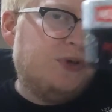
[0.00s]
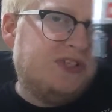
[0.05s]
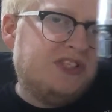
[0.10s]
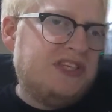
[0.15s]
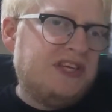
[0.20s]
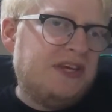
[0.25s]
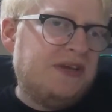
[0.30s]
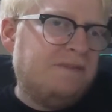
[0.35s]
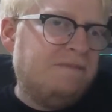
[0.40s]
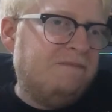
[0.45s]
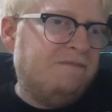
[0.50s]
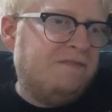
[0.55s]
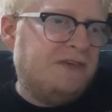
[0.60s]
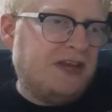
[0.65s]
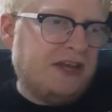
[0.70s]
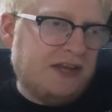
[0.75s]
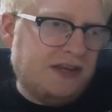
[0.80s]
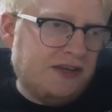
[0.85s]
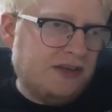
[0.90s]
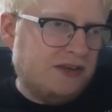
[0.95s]
putty
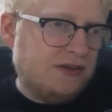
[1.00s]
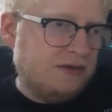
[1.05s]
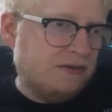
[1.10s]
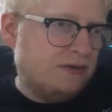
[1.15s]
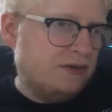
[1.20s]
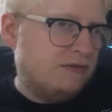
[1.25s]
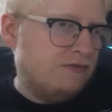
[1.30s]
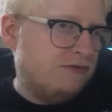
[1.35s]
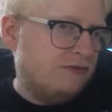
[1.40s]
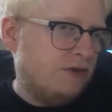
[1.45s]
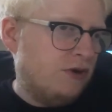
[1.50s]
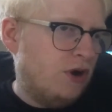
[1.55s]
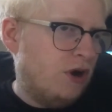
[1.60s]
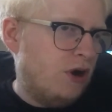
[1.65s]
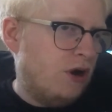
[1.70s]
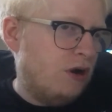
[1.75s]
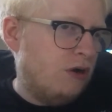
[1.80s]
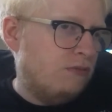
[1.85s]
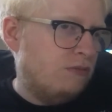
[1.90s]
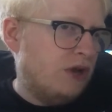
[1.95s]
thing
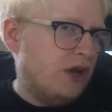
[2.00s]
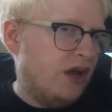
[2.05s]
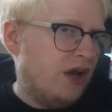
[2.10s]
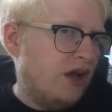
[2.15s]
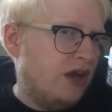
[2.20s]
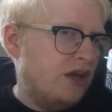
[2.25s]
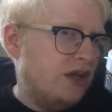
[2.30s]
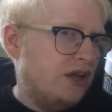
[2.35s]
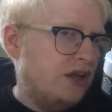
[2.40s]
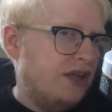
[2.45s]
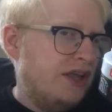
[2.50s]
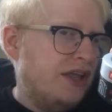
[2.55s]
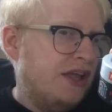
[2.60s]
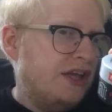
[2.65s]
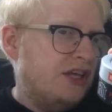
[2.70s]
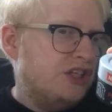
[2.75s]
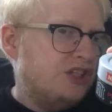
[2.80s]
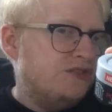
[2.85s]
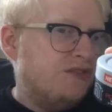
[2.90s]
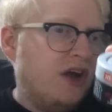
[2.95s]
from
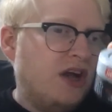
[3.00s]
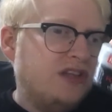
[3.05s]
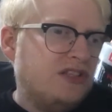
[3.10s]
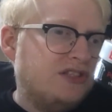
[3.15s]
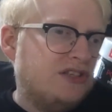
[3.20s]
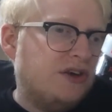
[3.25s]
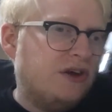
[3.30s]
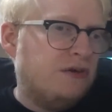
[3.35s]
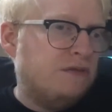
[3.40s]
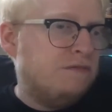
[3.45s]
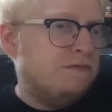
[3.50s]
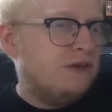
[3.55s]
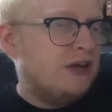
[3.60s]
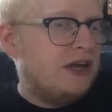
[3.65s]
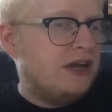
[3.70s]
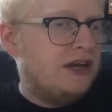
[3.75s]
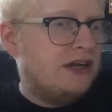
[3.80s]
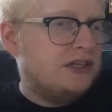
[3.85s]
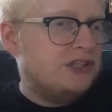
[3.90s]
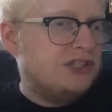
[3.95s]
Schwarzkopf,
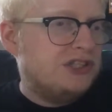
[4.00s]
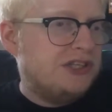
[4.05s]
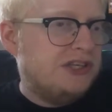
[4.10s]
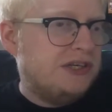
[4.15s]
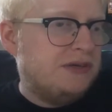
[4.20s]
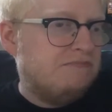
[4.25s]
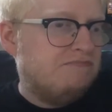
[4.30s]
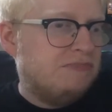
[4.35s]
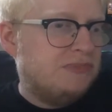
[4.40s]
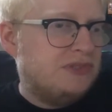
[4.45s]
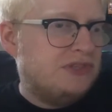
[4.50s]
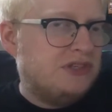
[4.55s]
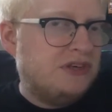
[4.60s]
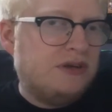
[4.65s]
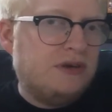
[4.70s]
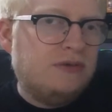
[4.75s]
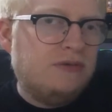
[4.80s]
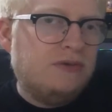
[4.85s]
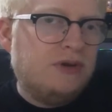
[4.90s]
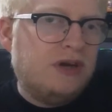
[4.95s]
actually. So,
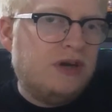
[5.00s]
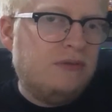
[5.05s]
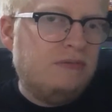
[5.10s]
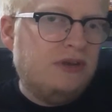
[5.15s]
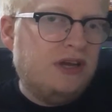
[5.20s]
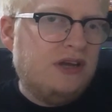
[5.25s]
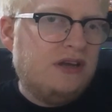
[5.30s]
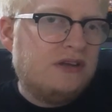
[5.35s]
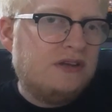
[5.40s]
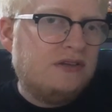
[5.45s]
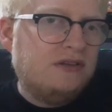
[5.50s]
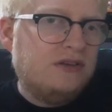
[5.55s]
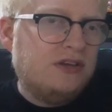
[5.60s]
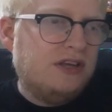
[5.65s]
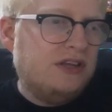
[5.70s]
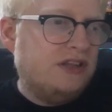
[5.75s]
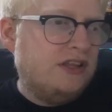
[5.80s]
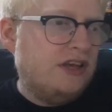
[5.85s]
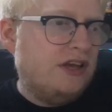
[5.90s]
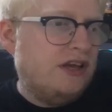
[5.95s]
look
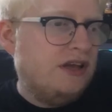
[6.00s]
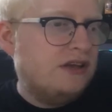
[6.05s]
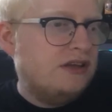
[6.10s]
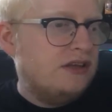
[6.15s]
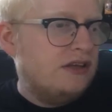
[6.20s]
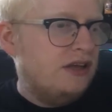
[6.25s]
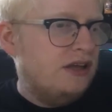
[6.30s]
at that.